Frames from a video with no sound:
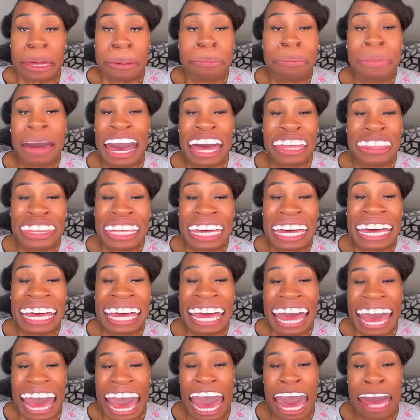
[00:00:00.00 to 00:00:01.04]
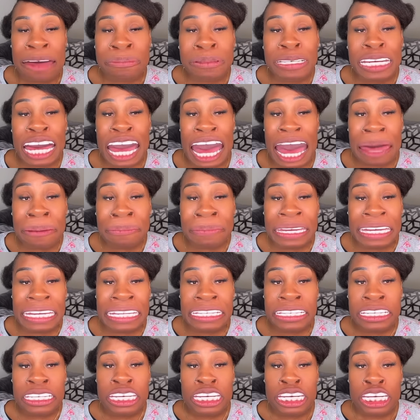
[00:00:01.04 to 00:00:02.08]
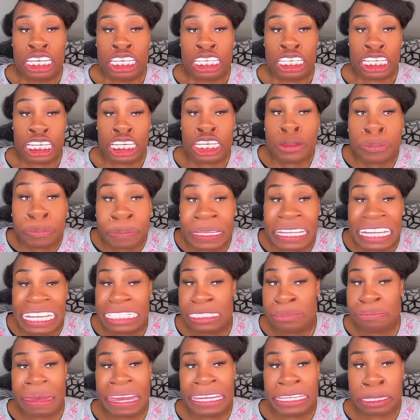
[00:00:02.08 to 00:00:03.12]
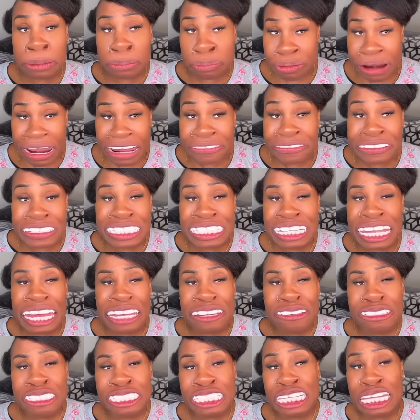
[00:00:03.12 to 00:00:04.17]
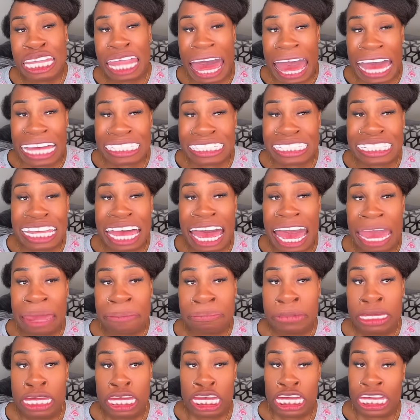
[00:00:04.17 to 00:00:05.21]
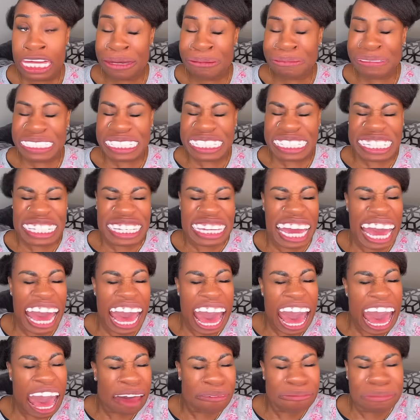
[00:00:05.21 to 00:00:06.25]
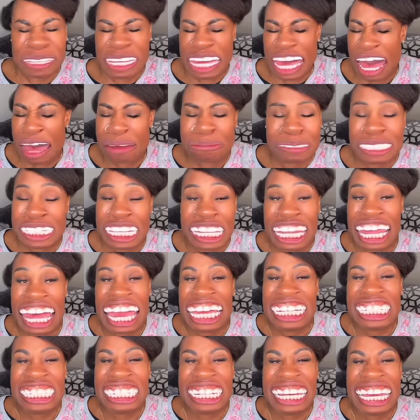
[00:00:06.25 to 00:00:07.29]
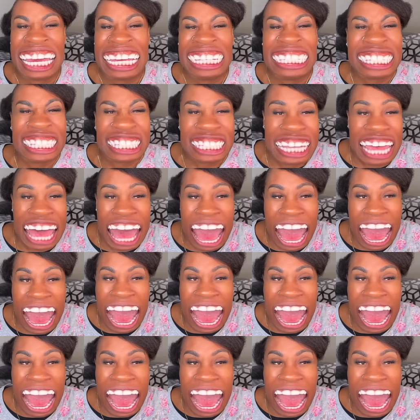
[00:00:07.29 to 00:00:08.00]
Mother, I'm coming. Can you please make the breakfast like you did last time? It was yum, yum, delicious.